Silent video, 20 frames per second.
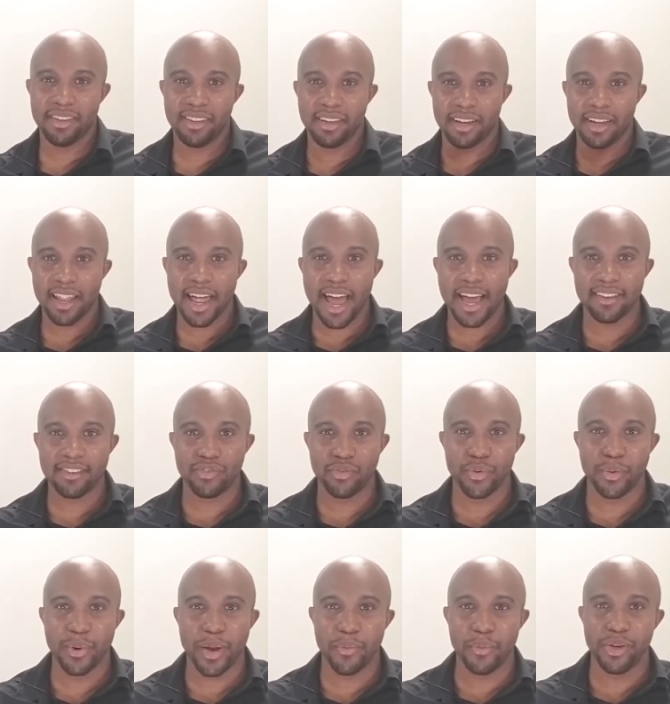to the
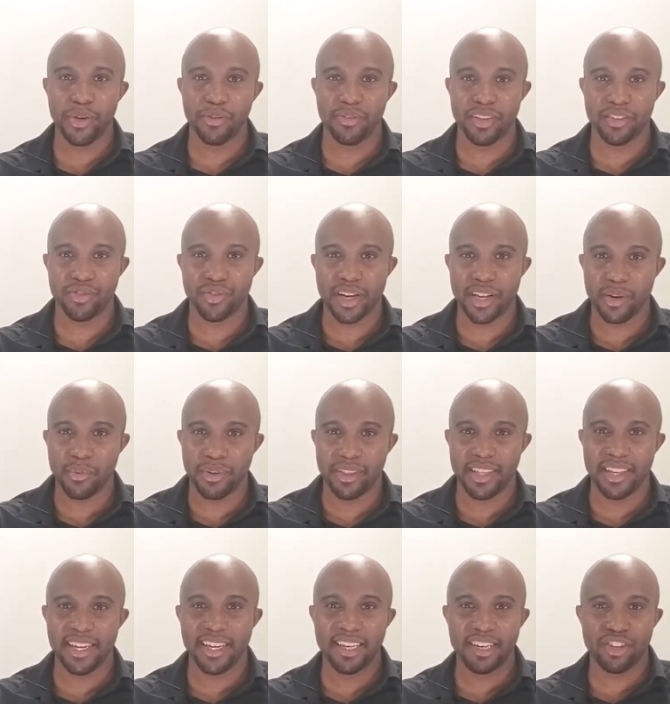classroom and we use the training
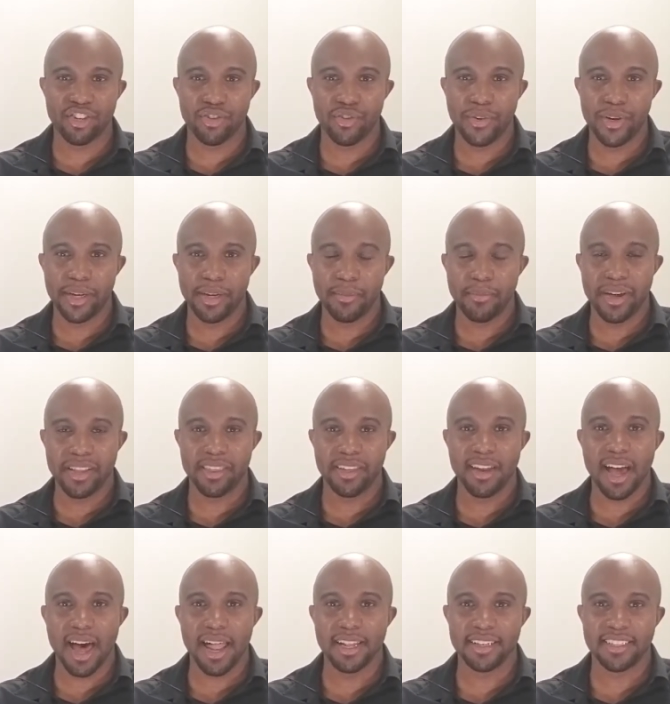within industry
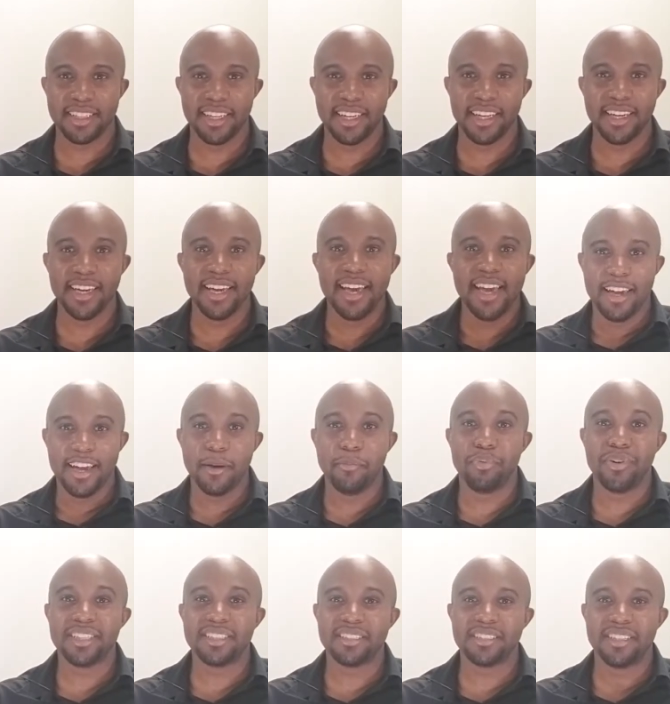methodology, it
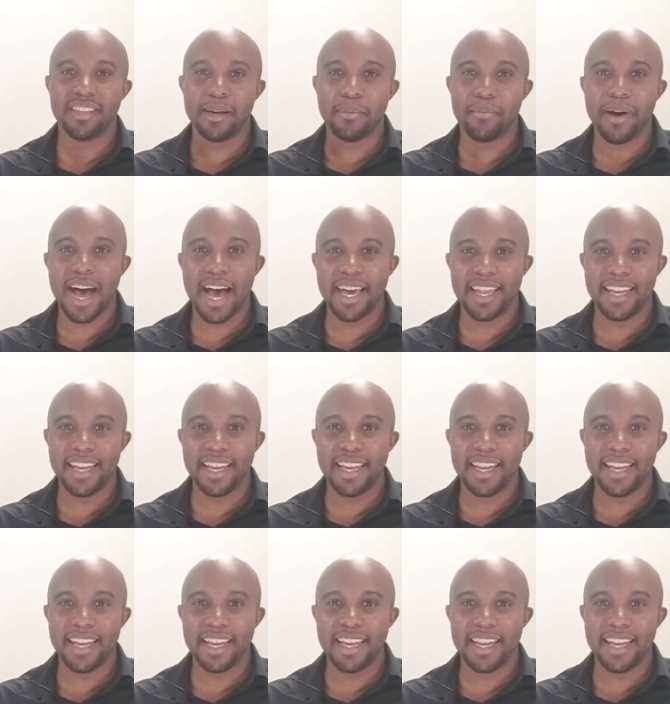brings it to their mind